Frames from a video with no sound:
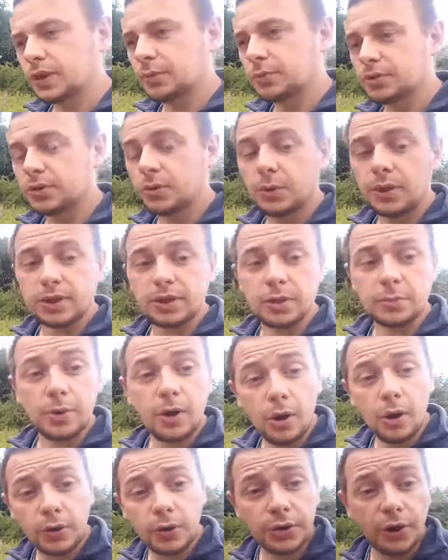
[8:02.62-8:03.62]
still working up
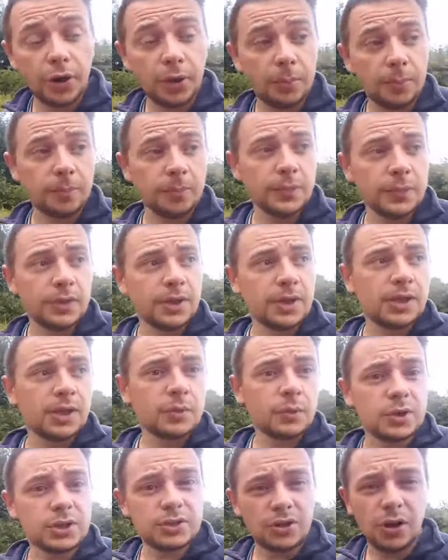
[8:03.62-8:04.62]
hawthorn,
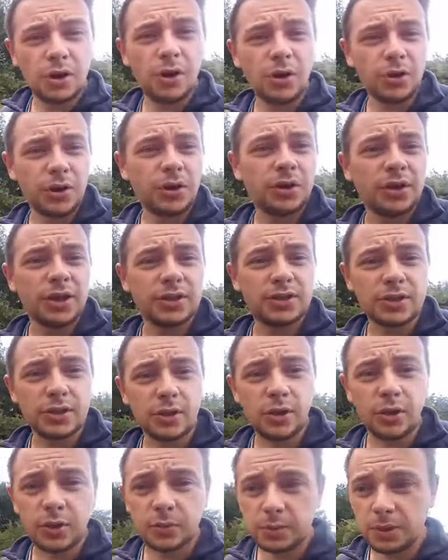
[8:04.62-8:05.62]
which the hawthorn needs to
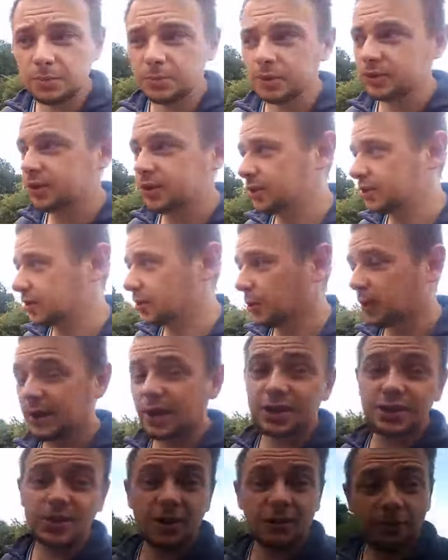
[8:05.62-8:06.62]
go, the brambles need to go, and
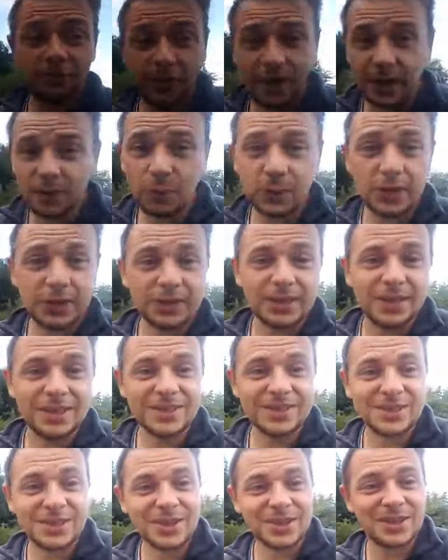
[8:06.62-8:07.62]
actually the fireweed
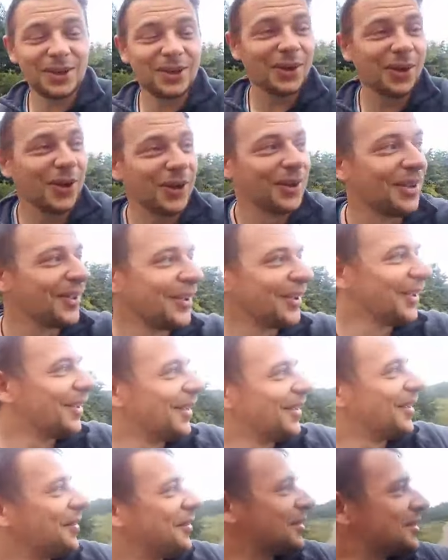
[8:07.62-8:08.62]
needs to go,
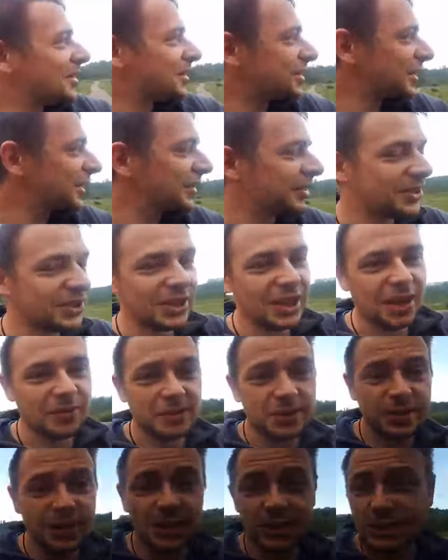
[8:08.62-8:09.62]
which is a little shame
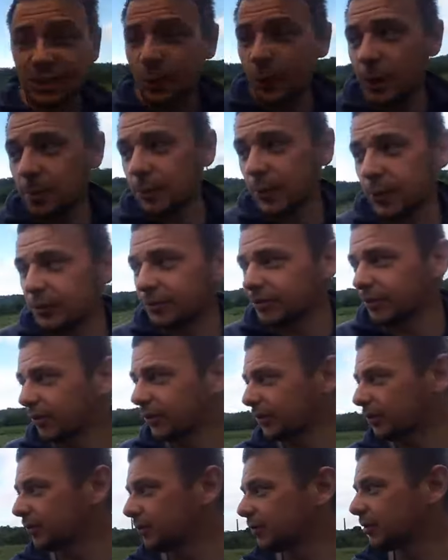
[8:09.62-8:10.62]
because it is quite beautiful,
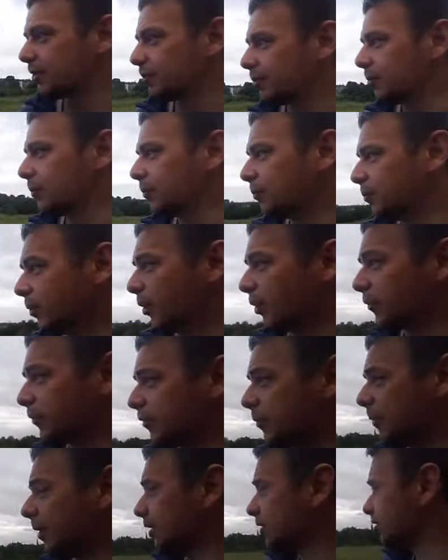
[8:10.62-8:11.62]
both
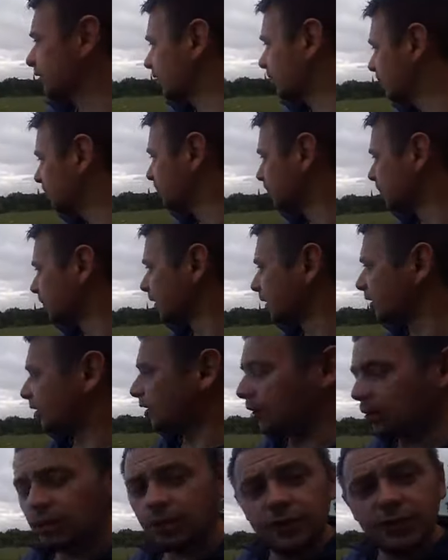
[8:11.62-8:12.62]
of them actually.
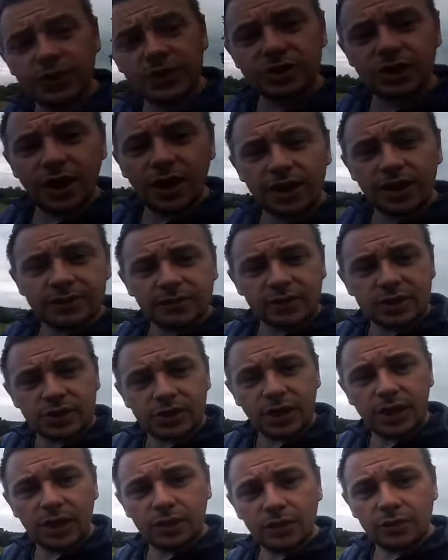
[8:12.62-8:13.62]
All on the side of the
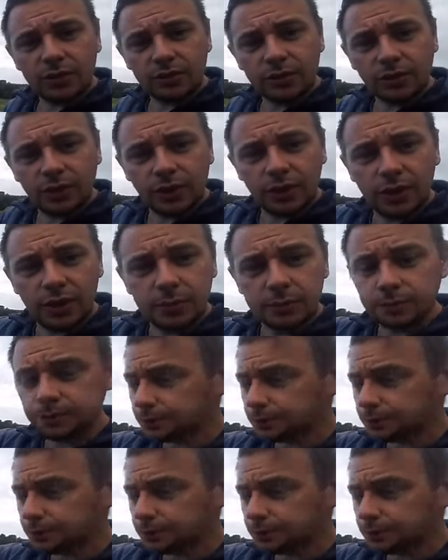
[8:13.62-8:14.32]
site along there,